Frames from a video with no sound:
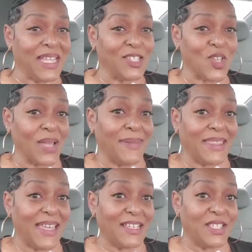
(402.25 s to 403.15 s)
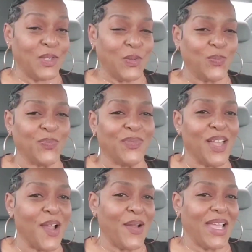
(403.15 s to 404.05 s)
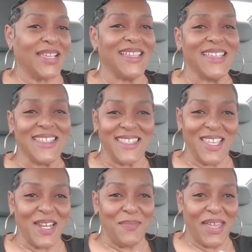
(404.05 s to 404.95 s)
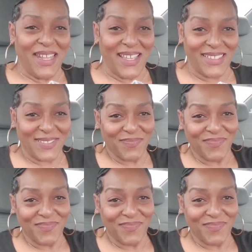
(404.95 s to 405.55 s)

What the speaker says: Let's talk about that too. All right. See you in a minute.